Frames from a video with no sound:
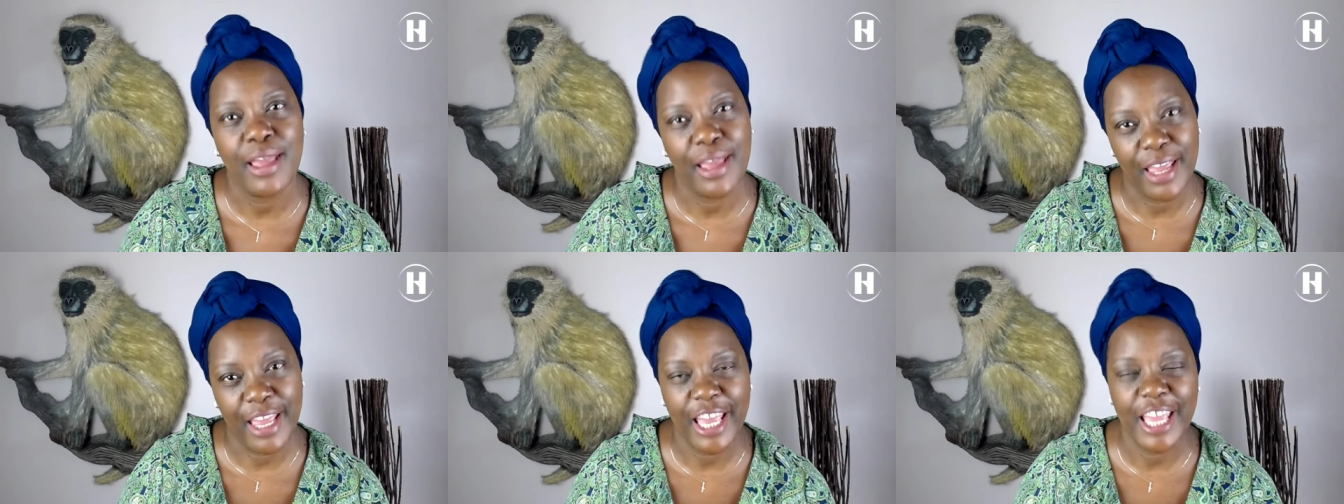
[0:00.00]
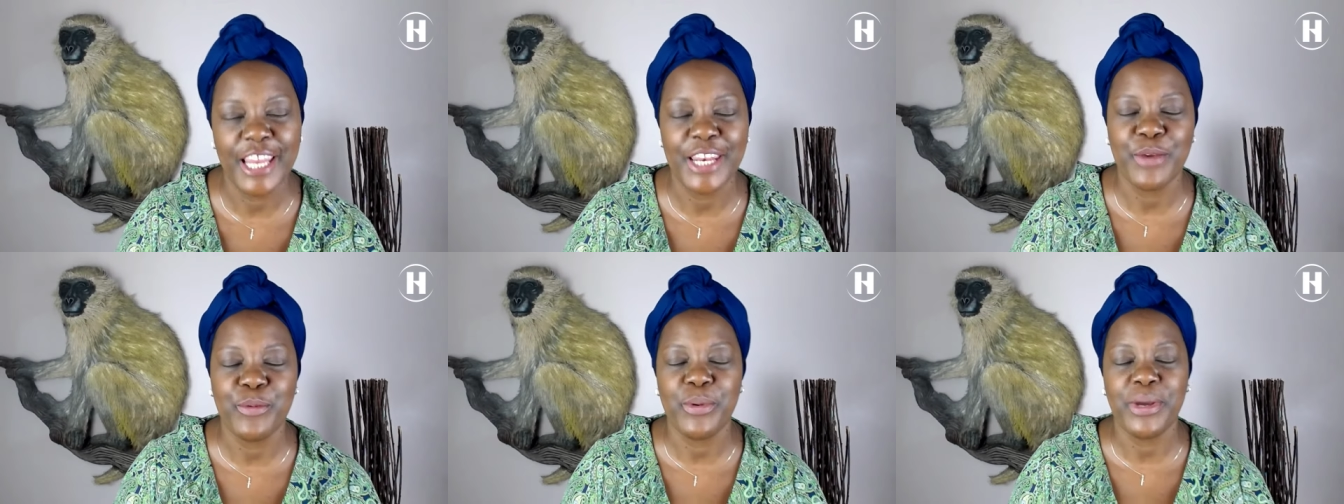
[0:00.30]

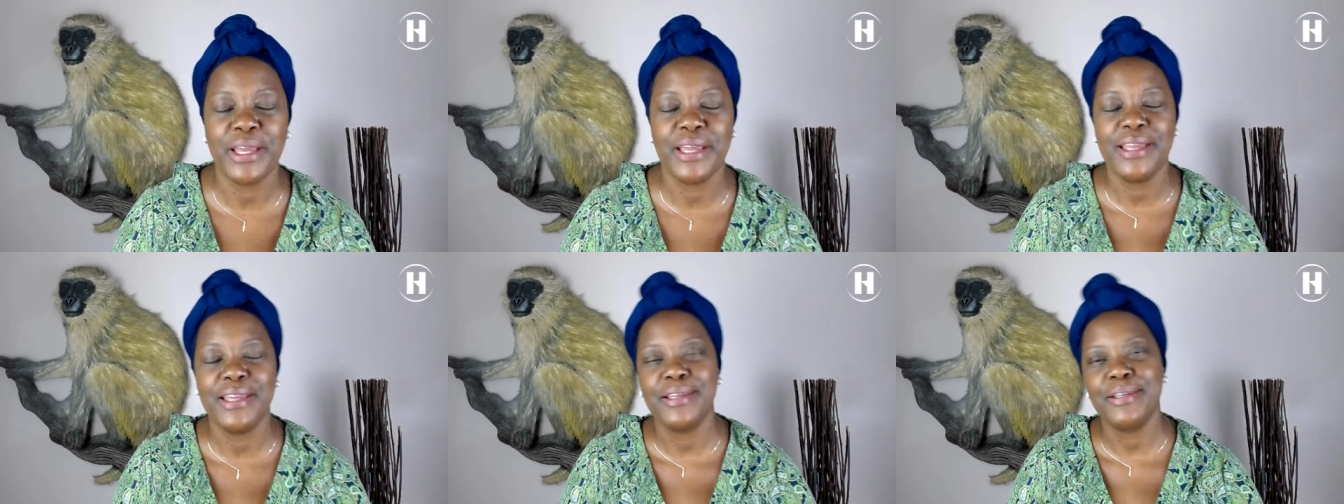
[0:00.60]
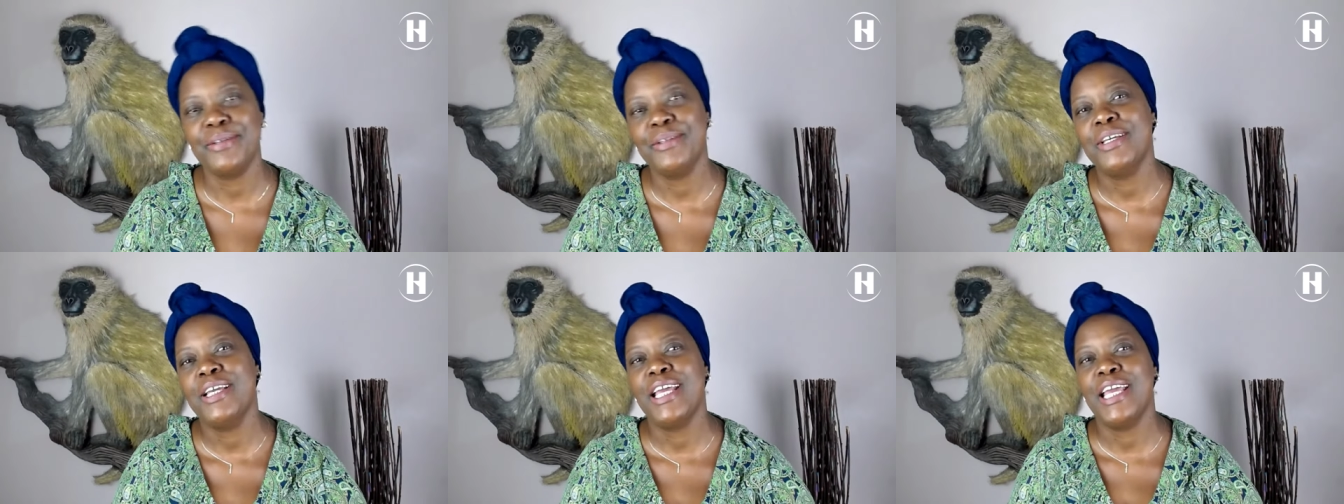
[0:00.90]
Anyway,
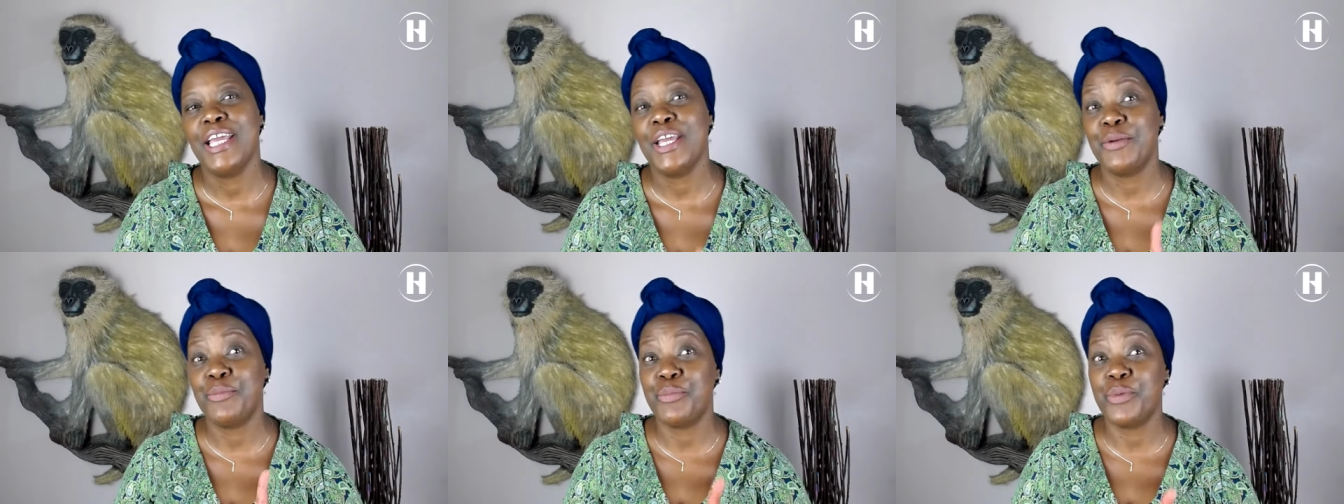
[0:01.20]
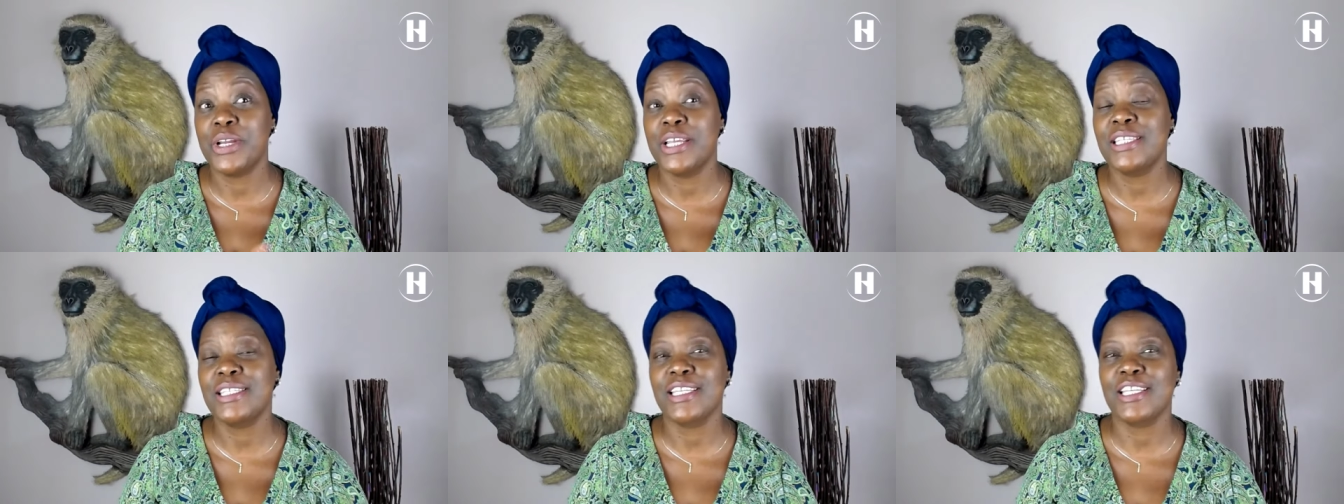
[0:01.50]
it
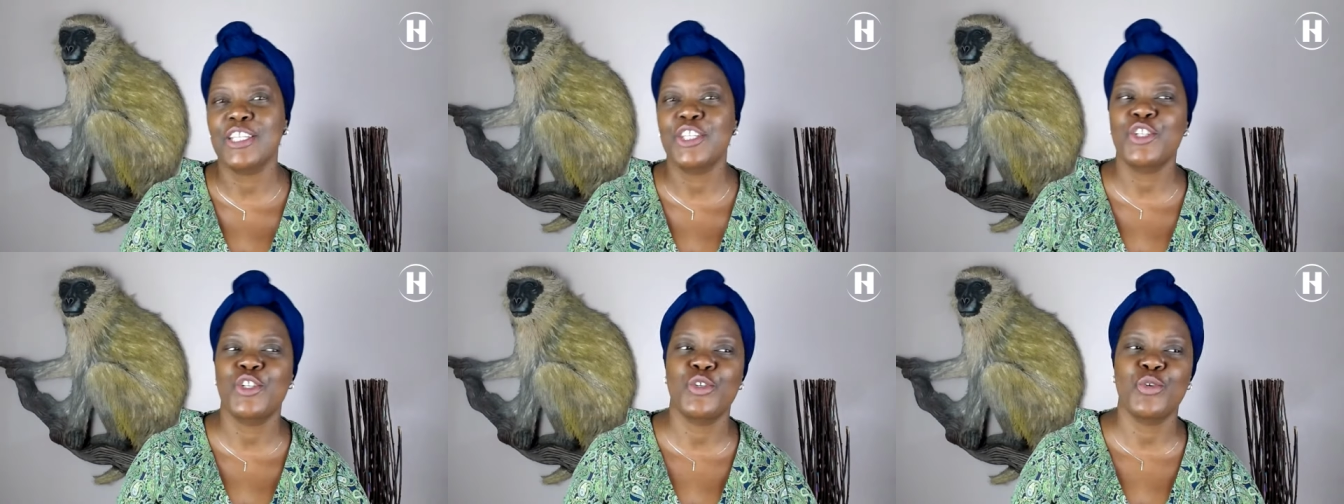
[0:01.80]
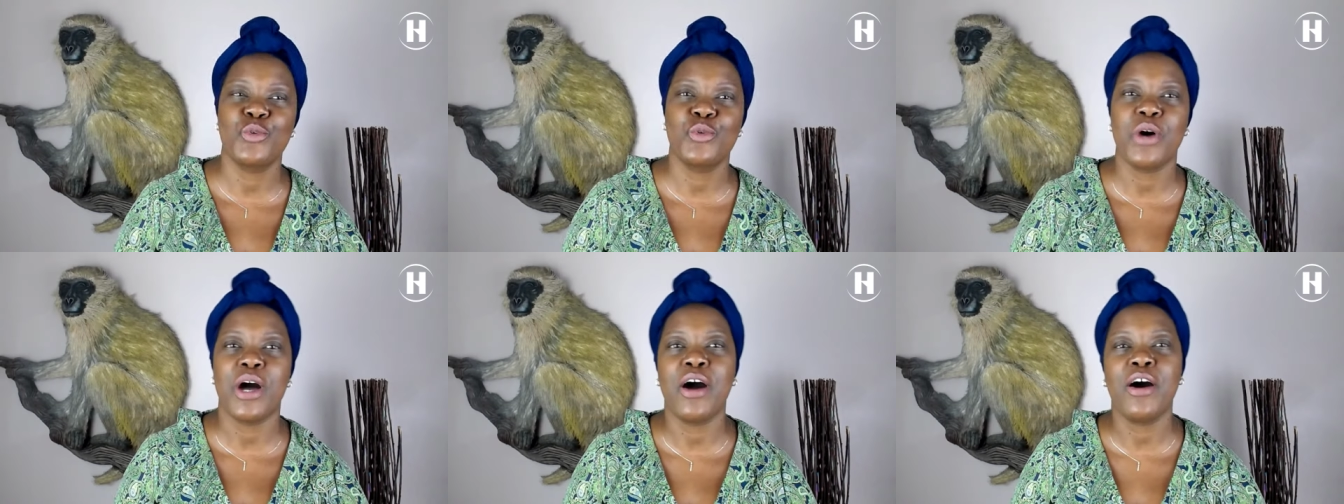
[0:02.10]
brings us
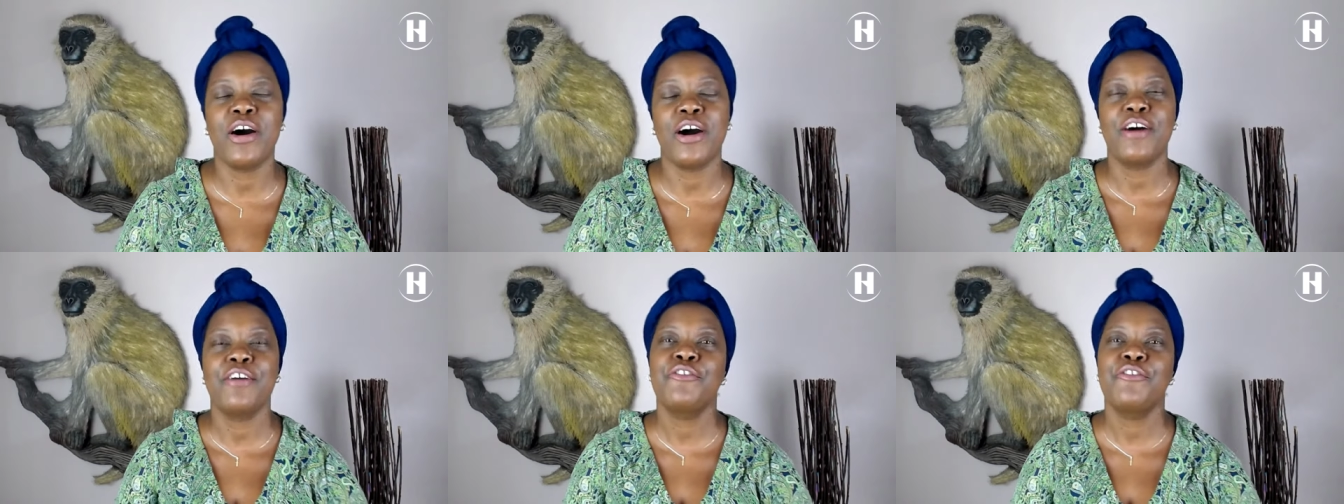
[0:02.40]
to our